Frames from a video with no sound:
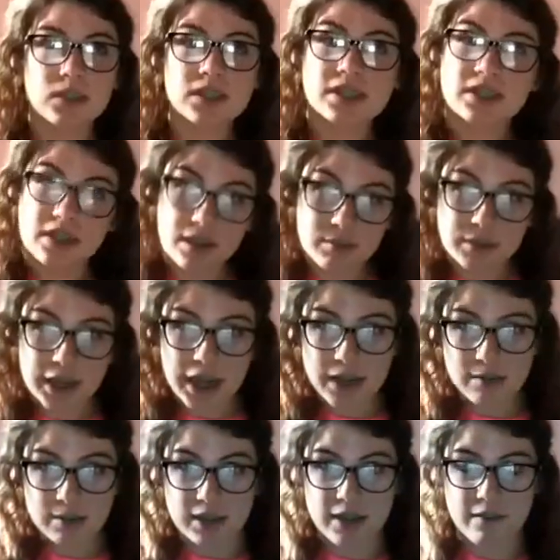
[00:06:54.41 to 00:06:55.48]

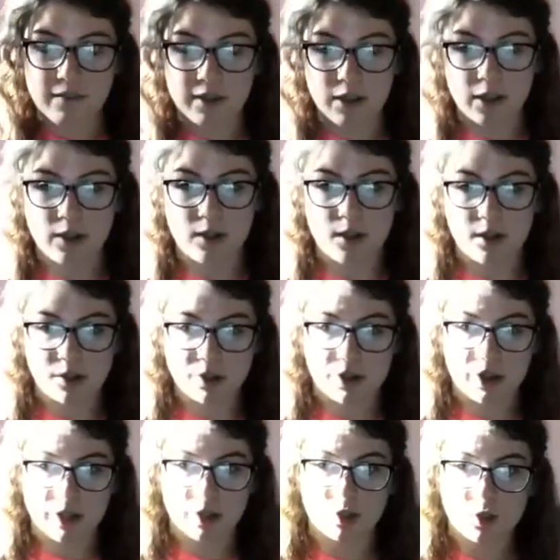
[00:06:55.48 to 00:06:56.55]
Sometimes I feel alone
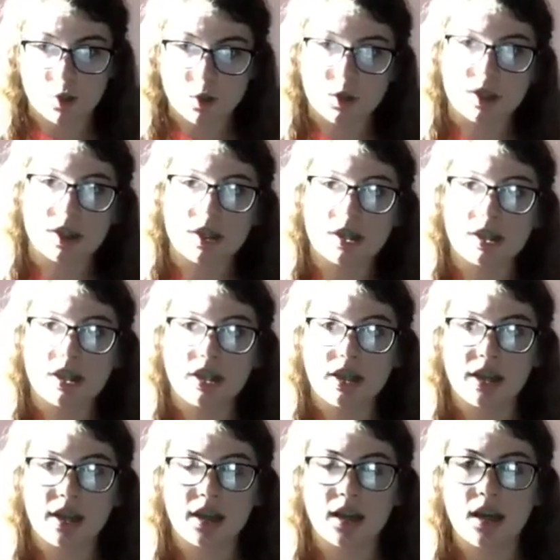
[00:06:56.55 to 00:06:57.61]
during
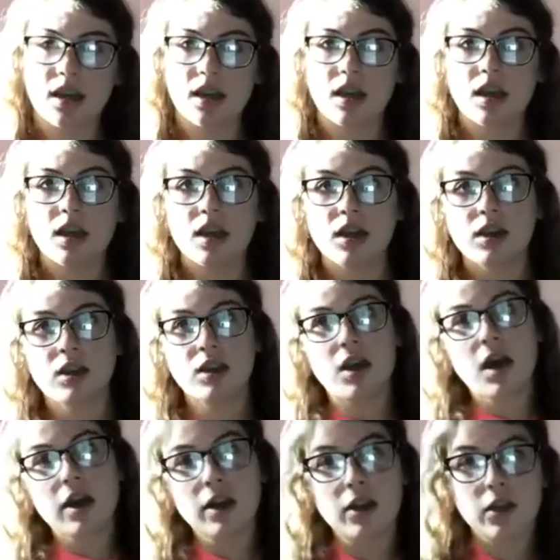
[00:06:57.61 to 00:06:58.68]
quarantine.
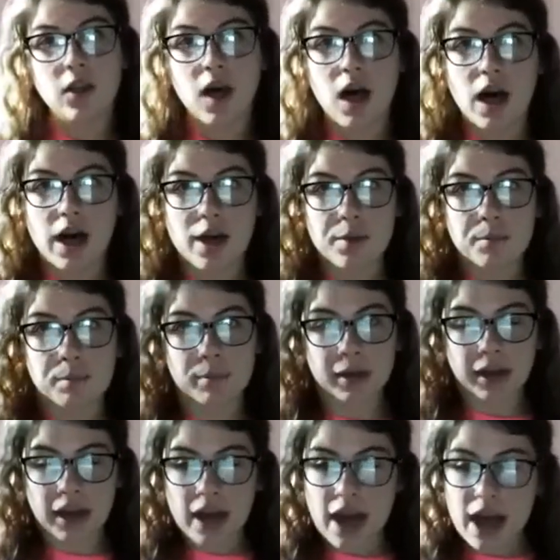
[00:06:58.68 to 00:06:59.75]
Not a lot,
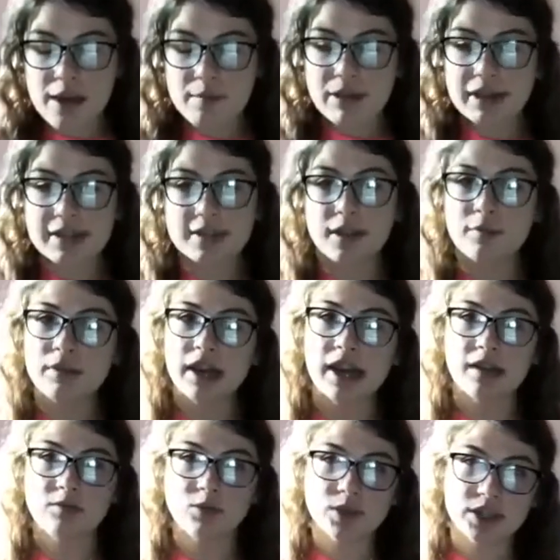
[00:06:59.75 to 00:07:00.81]
but I mean,
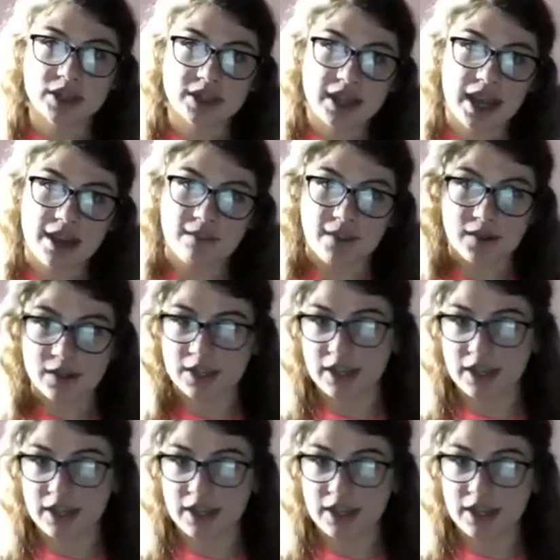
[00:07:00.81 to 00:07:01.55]
sometimes we just have our